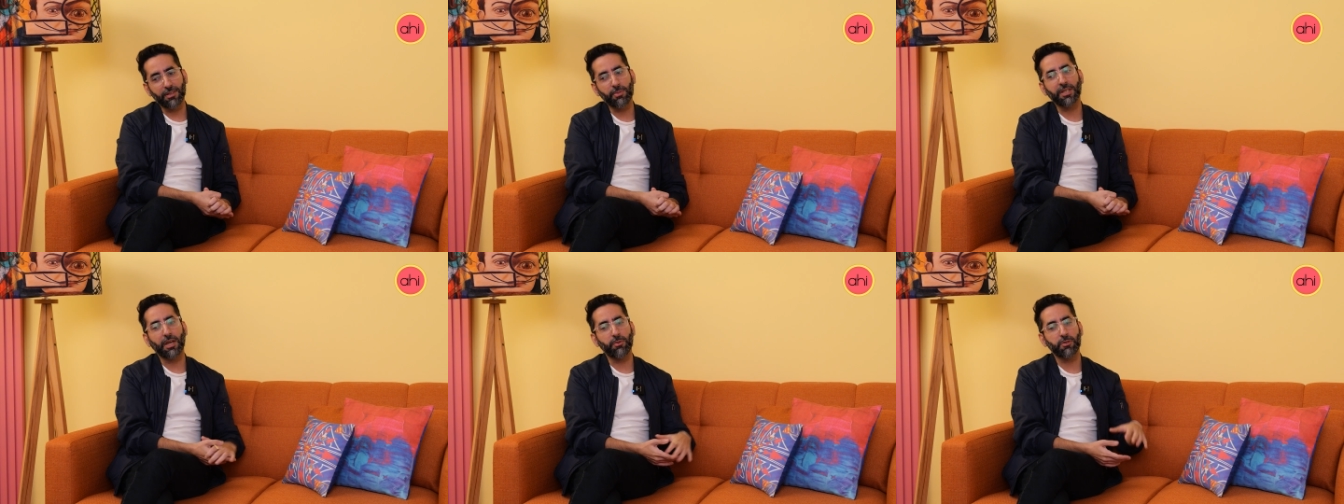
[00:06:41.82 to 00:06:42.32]

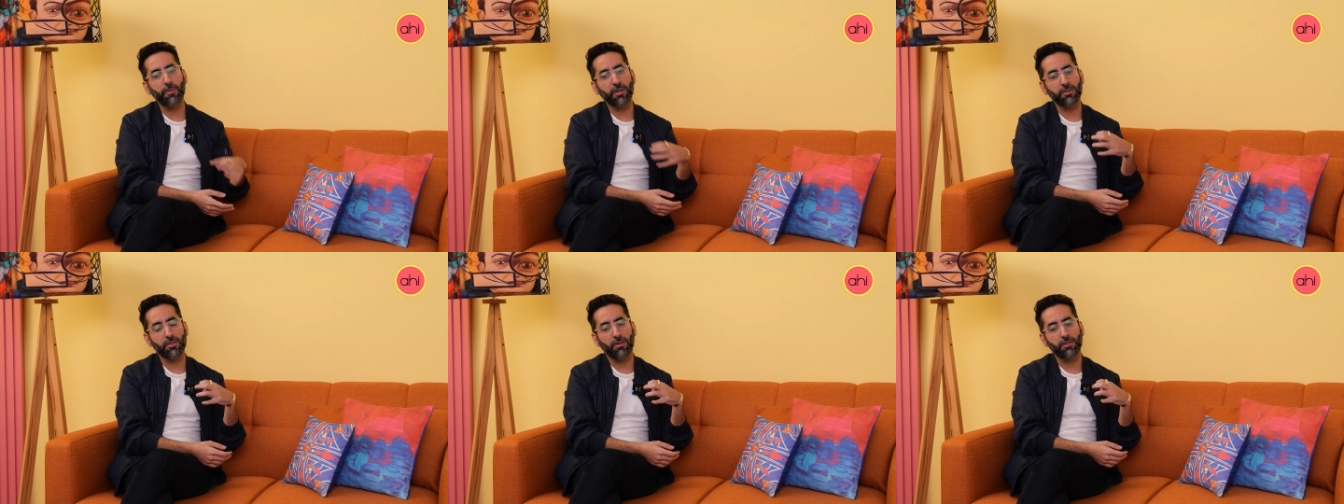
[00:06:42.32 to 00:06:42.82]
But that was
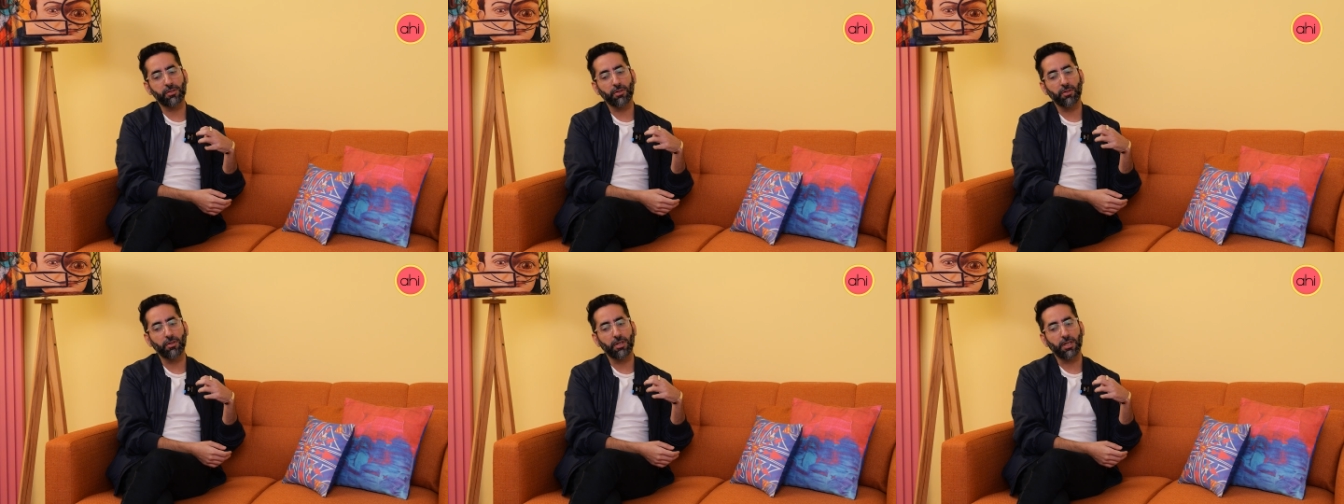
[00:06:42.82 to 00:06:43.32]
because
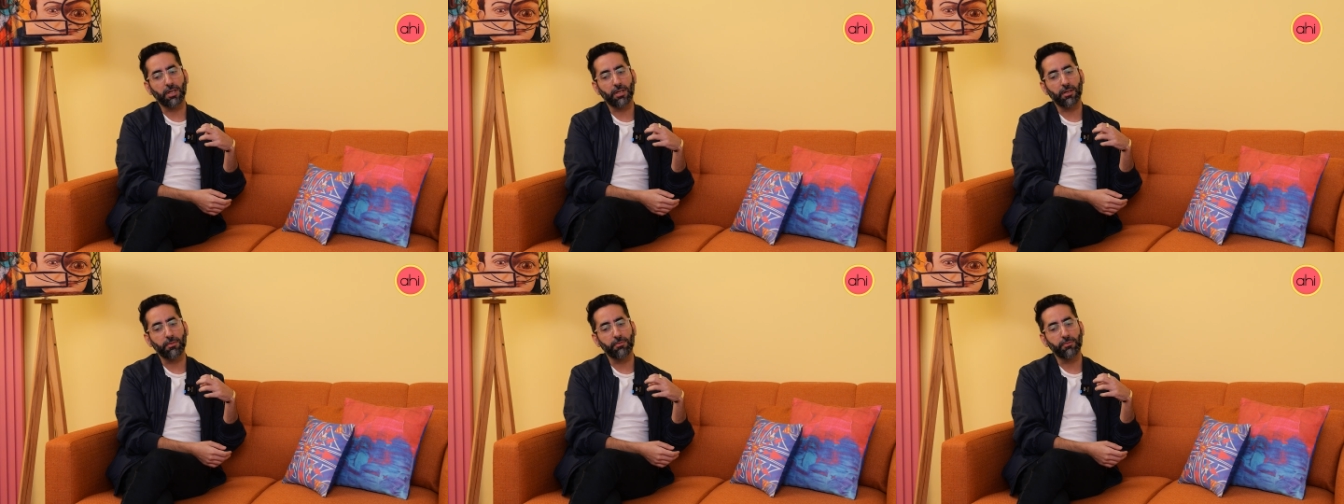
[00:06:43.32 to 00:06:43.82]
also
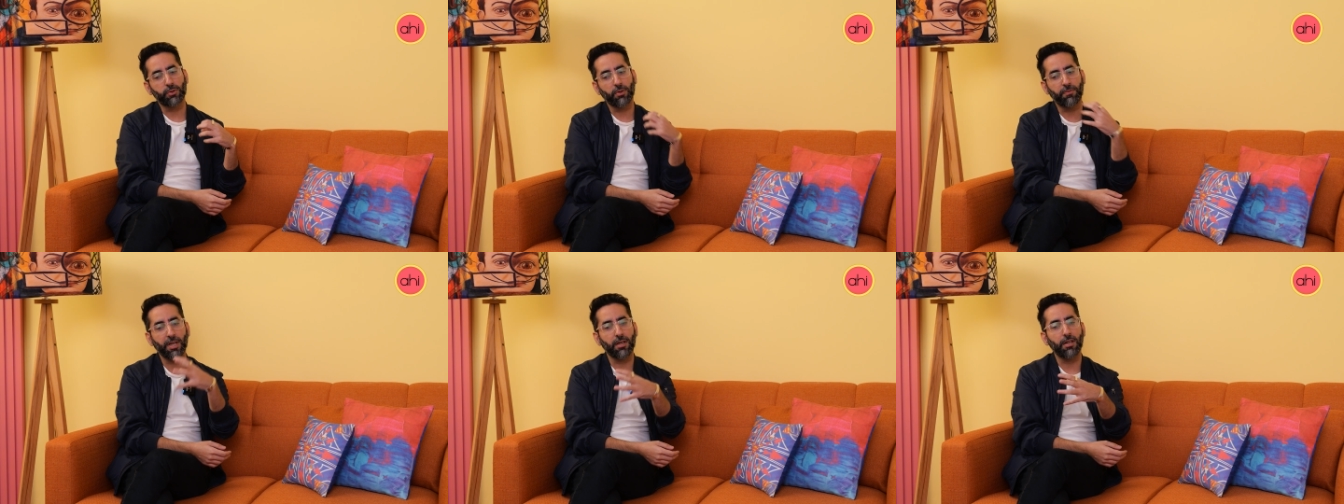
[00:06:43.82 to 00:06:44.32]

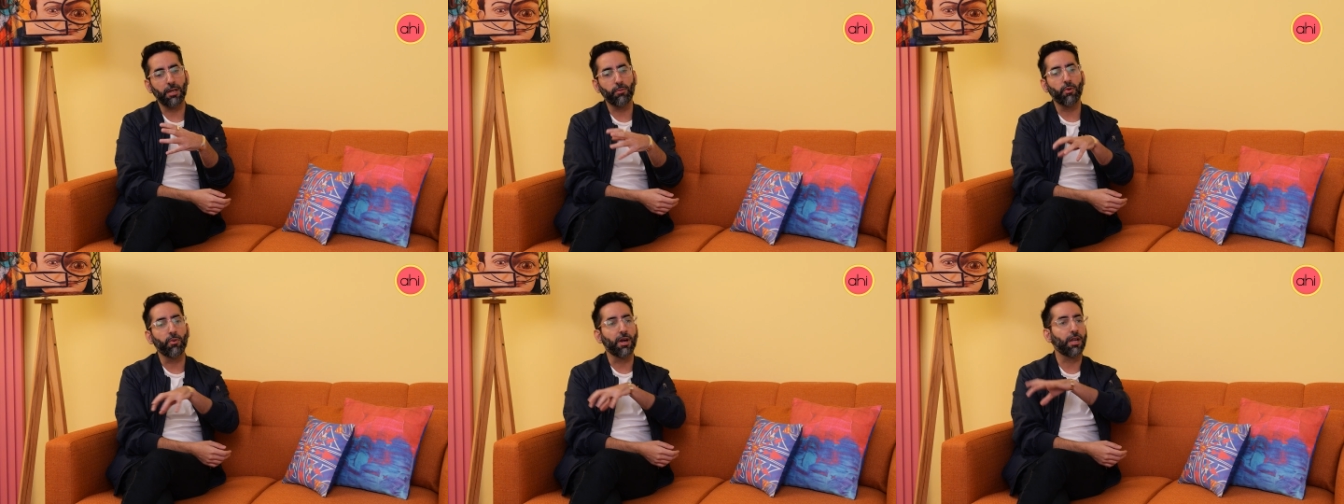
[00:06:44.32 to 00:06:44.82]
Zulfi and
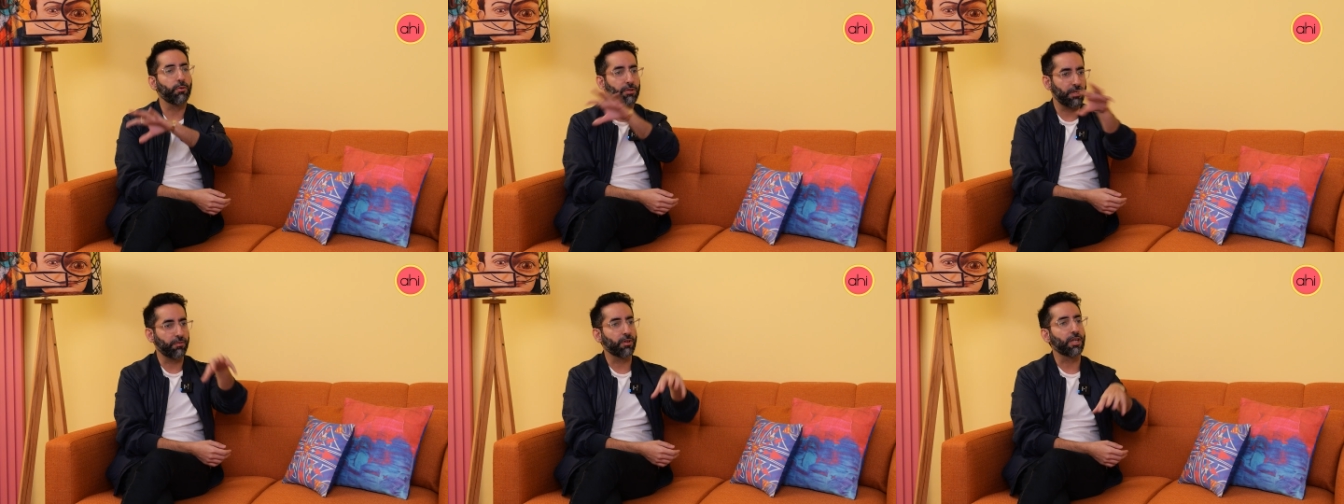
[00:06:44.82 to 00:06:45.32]
team were working
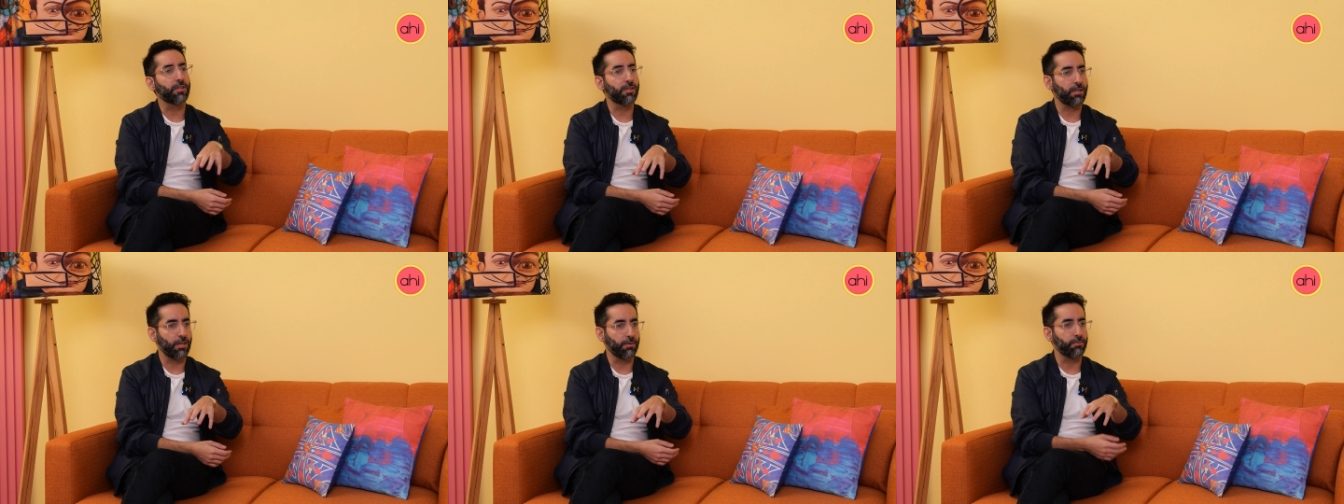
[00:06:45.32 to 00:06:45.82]
with several other
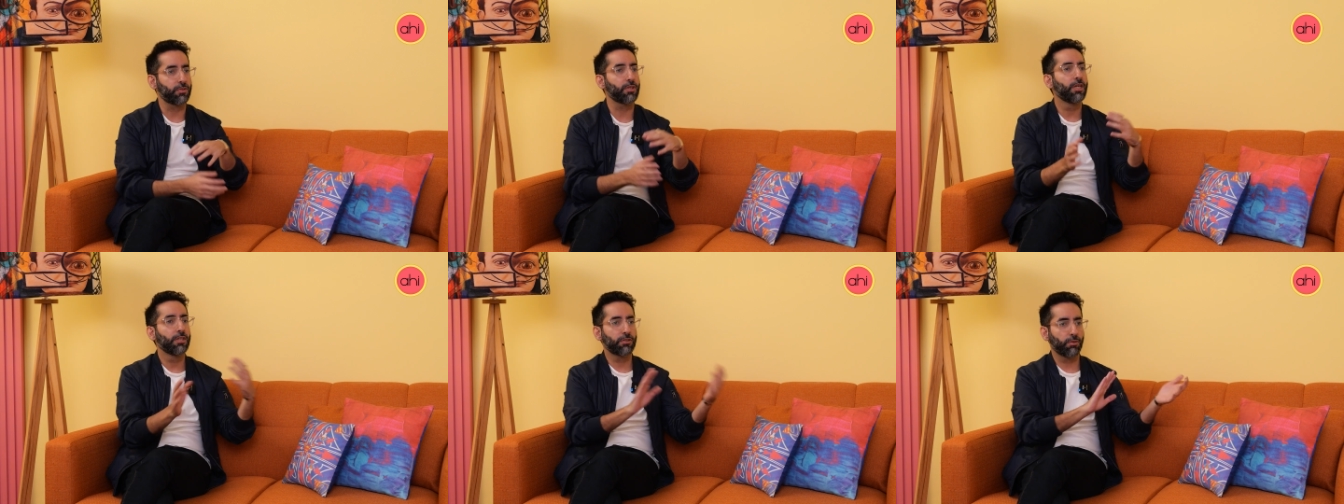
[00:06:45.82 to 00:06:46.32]
teams.
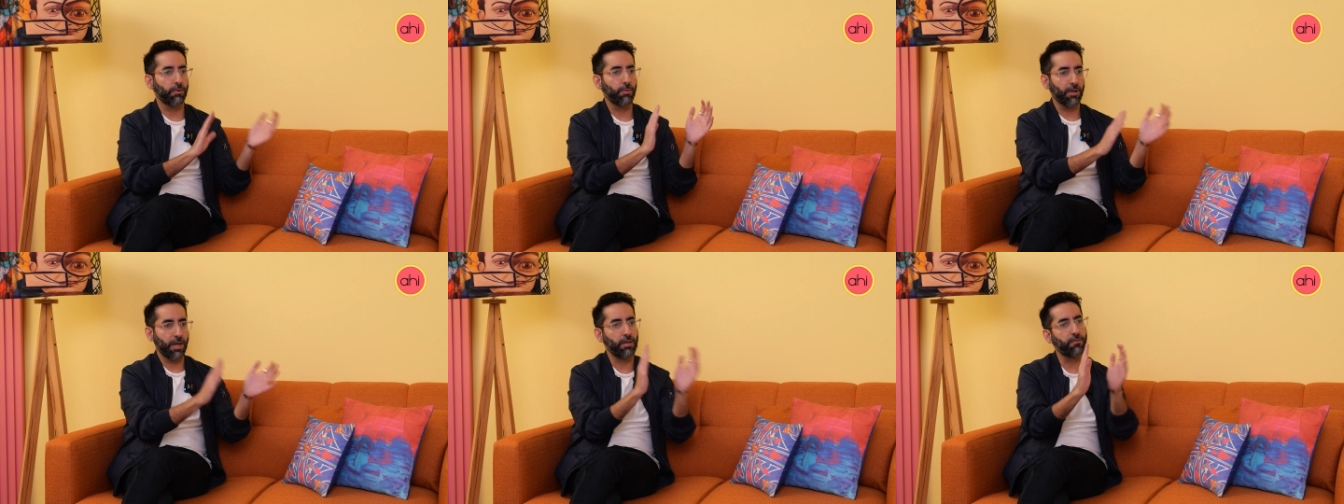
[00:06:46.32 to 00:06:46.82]
So we
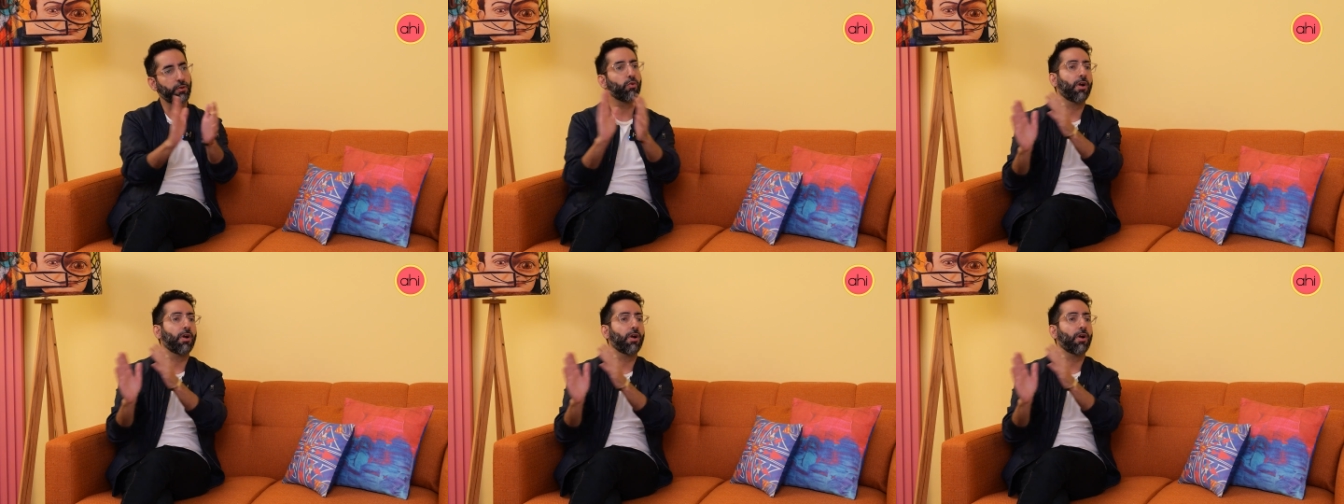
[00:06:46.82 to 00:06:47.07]
would kind of do